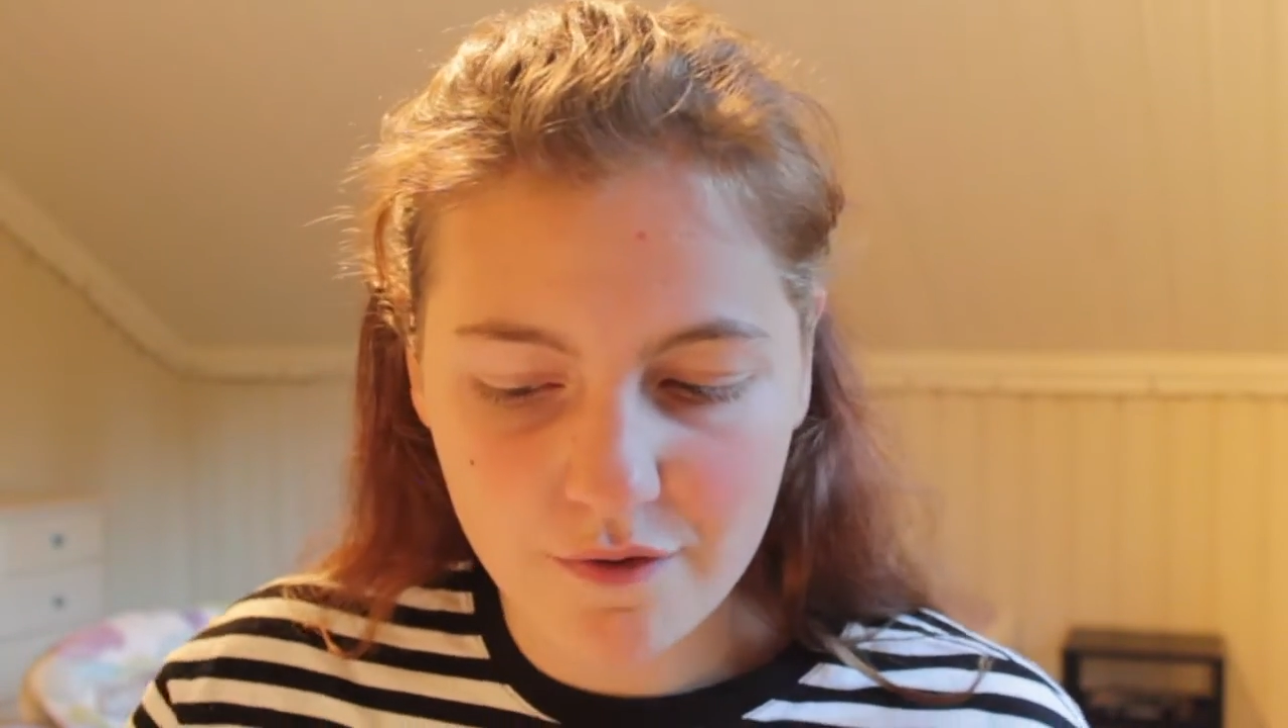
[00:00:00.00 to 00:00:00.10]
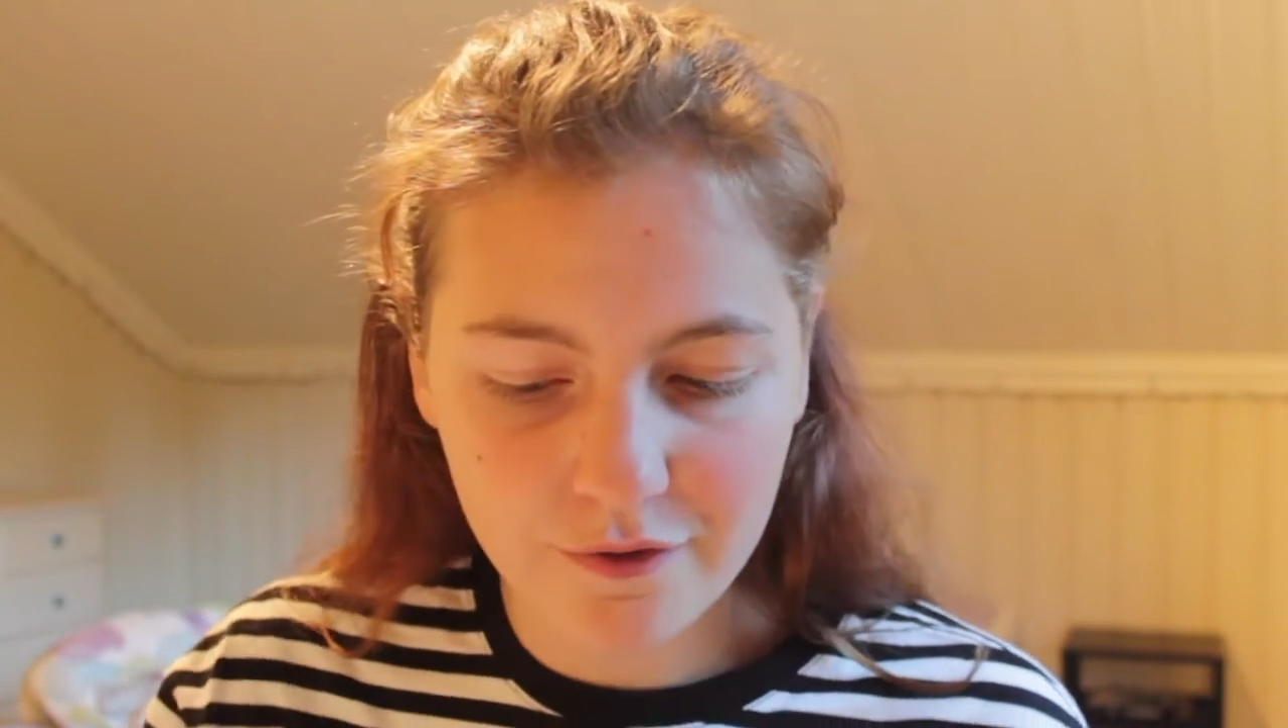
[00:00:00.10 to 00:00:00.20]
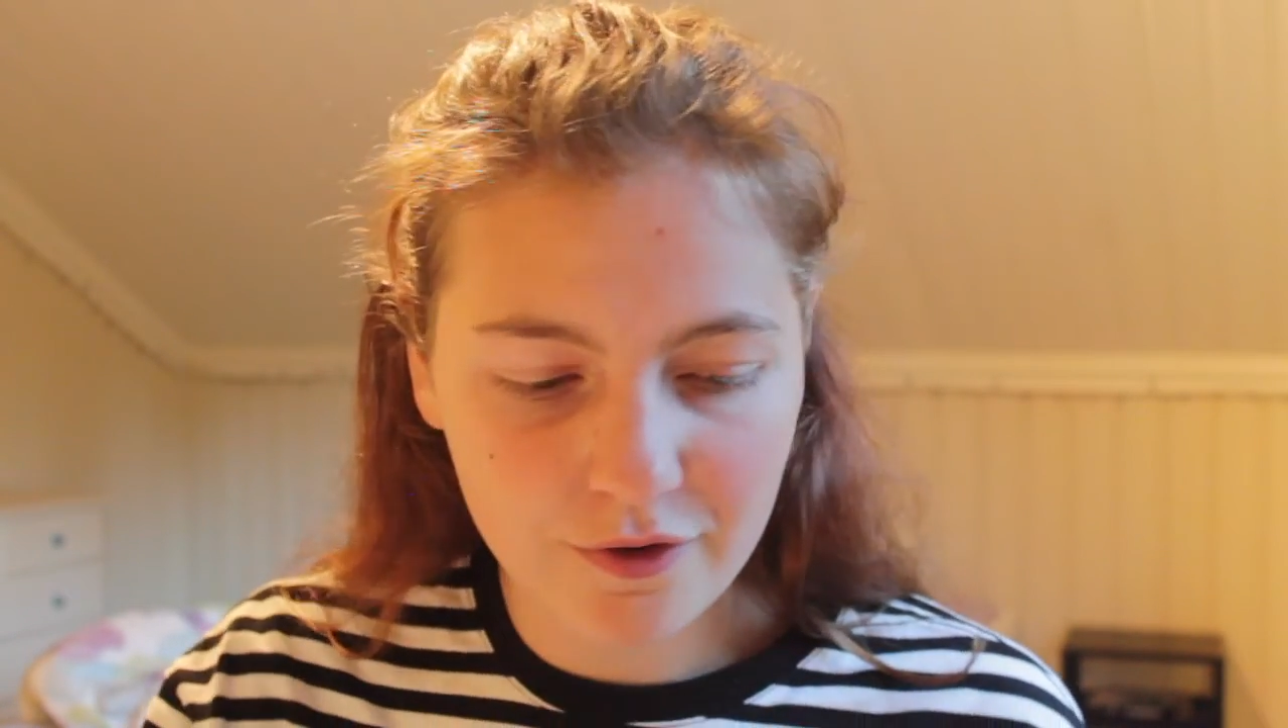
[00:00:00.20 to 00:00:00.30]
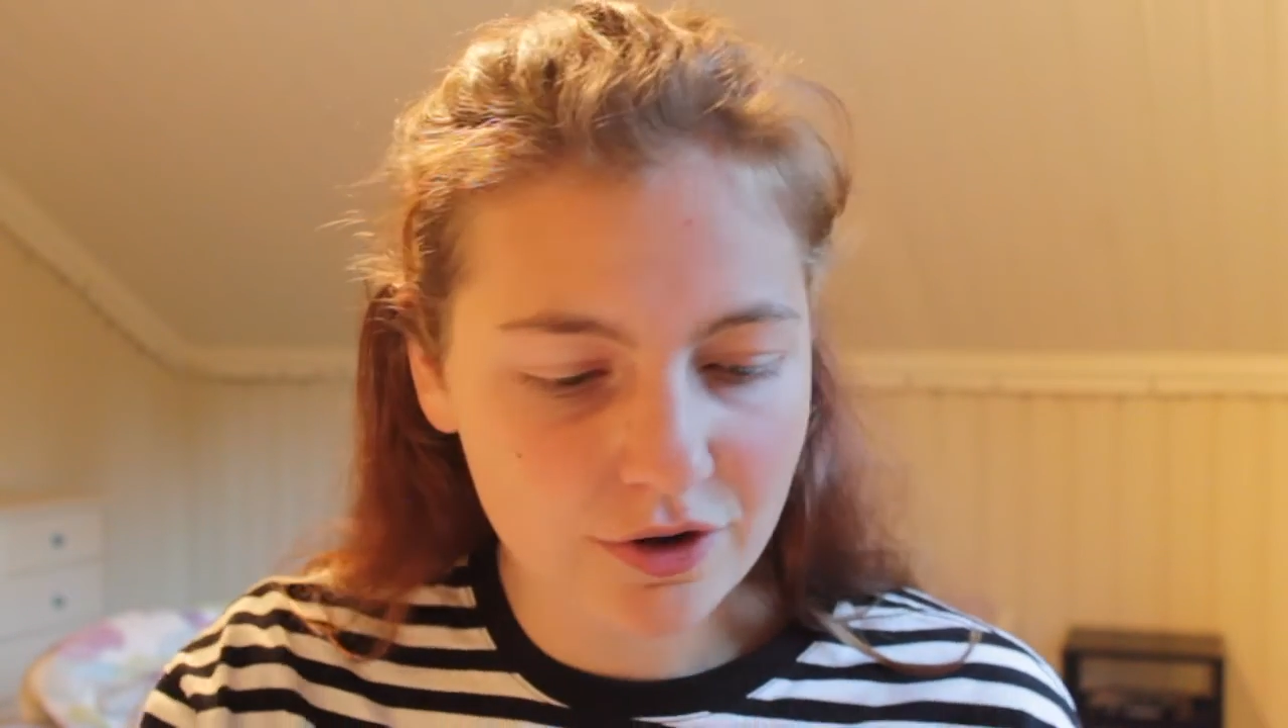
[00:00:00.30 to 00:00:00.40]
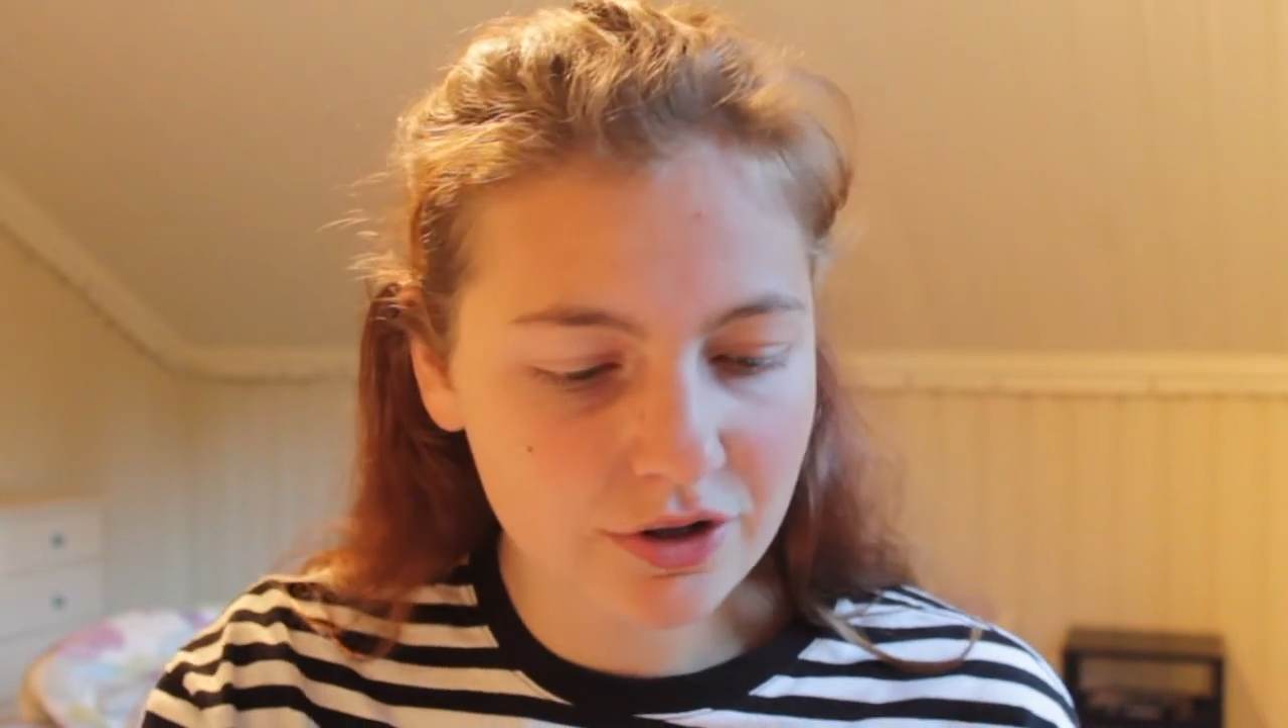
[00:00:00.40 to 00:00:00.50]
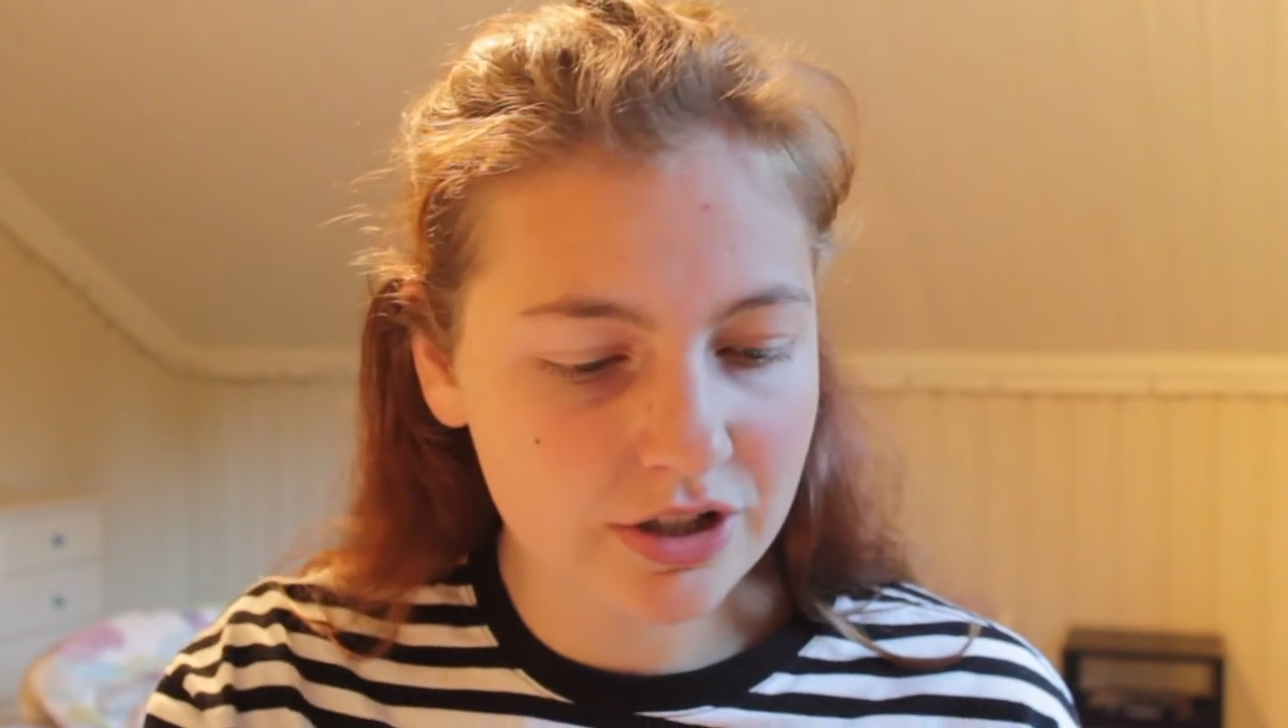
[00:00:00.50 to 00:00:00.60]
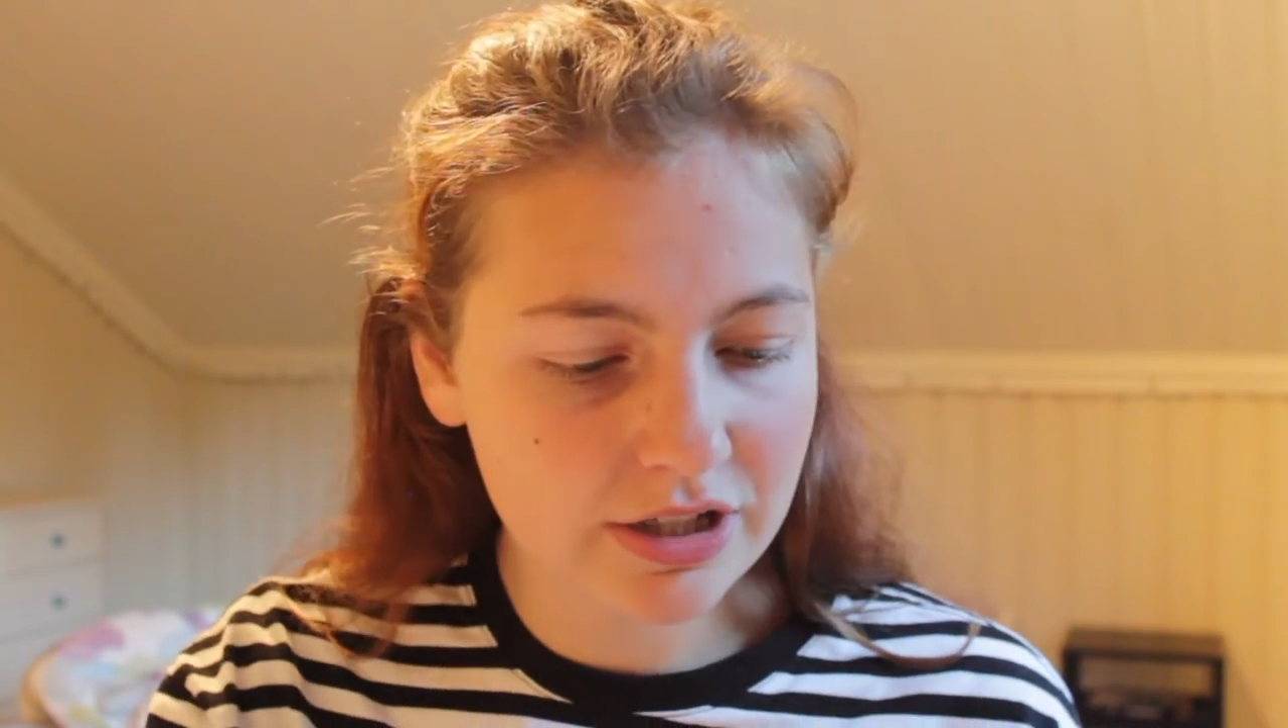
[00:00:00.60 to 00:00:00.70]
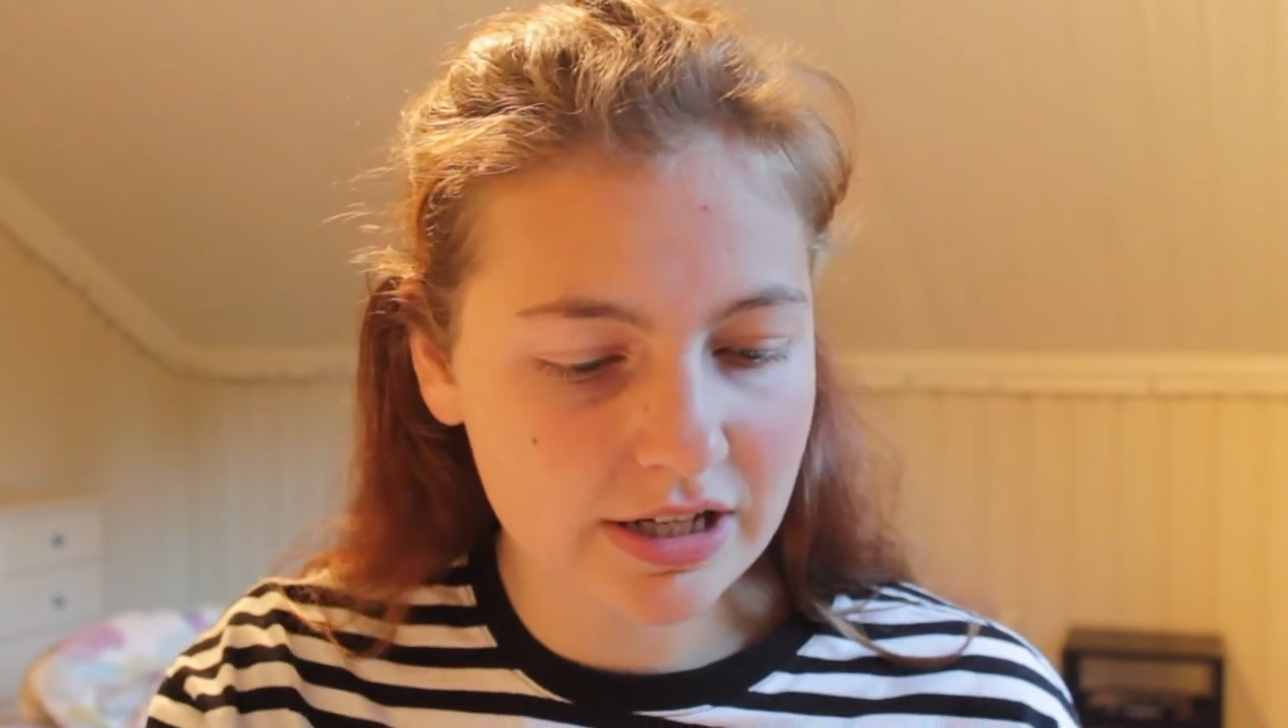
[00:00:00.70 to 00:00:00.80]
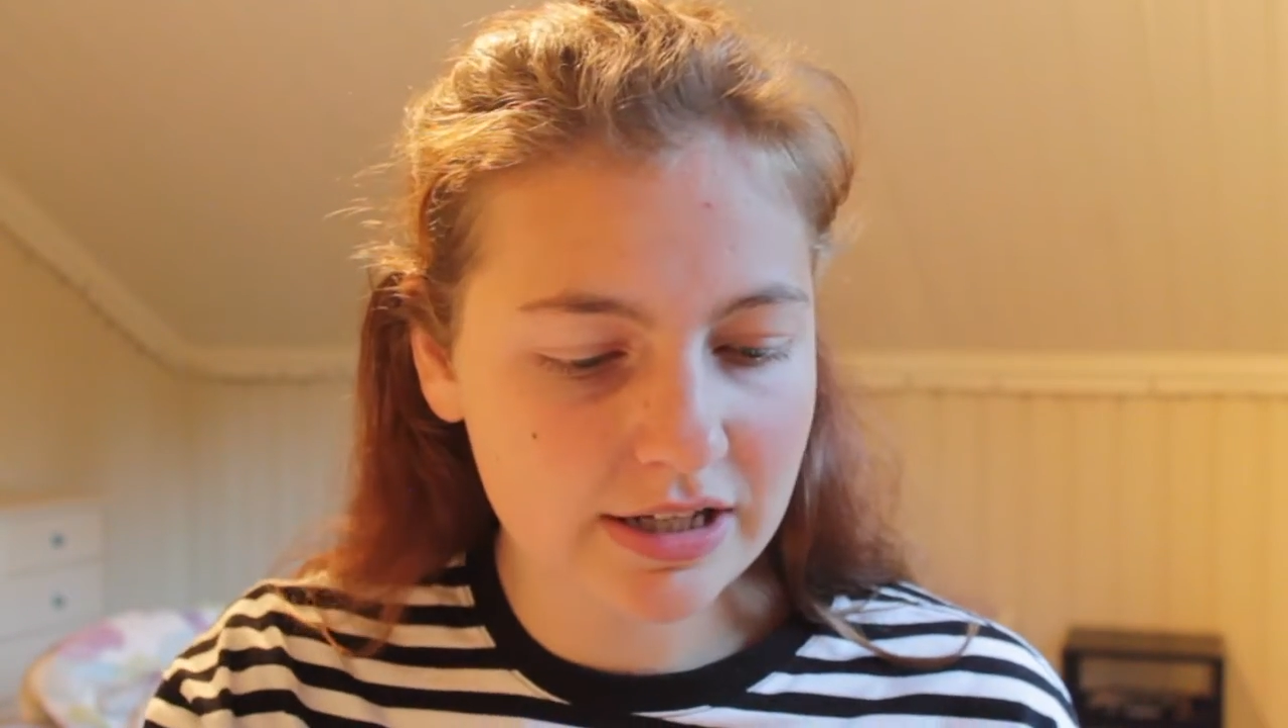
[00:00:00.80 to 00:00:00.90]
first